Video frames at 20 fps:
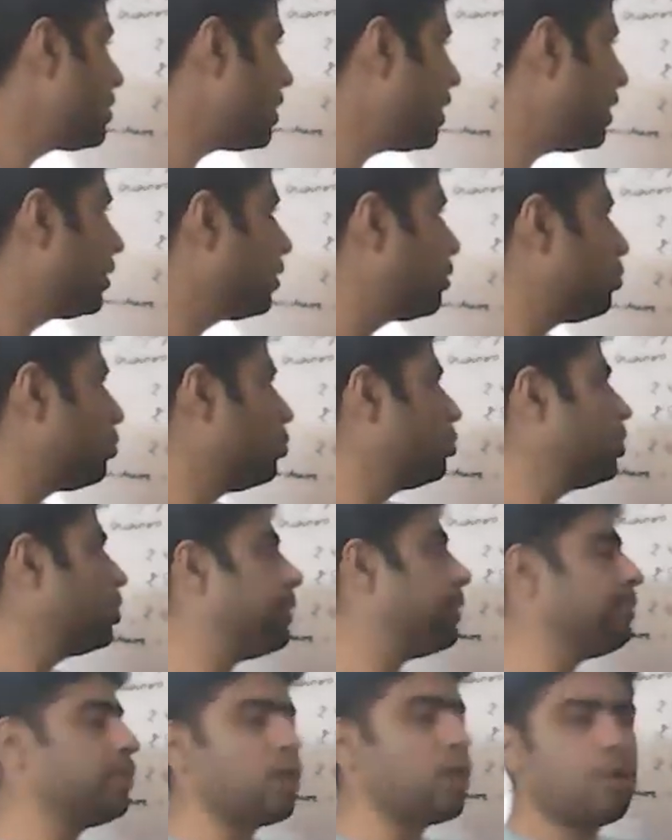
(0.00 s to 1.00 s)
include
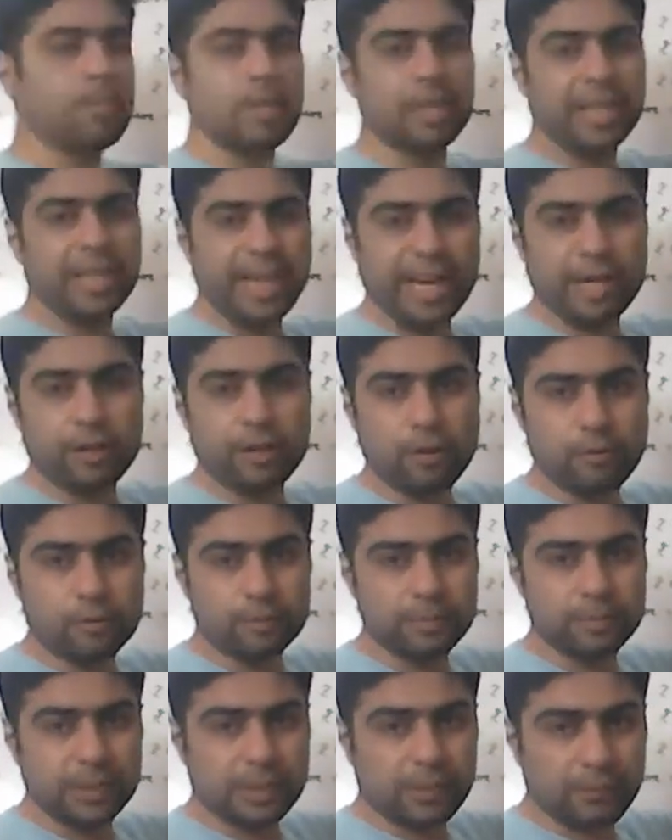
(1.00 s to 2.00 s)
abnormal gain of
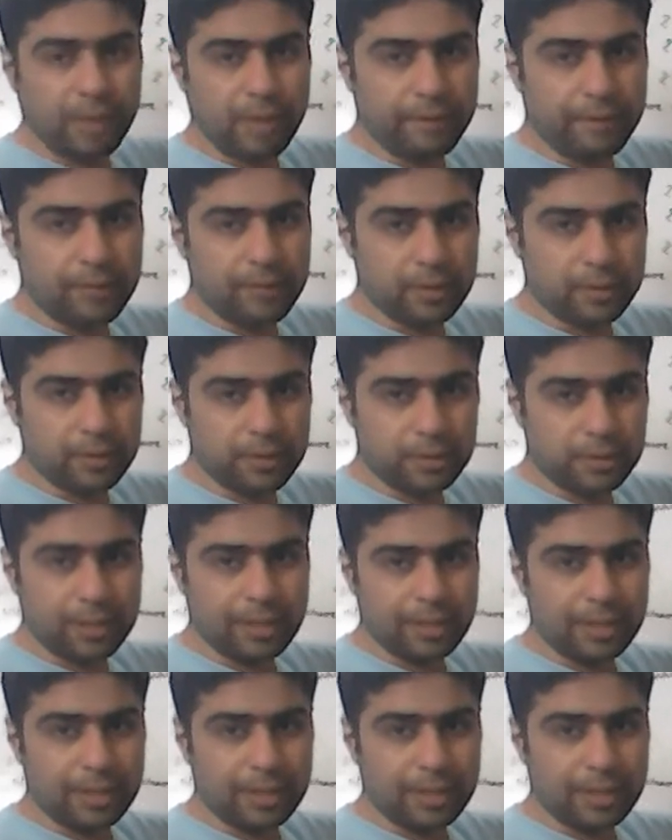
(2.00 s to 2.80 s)
rupees 5,000.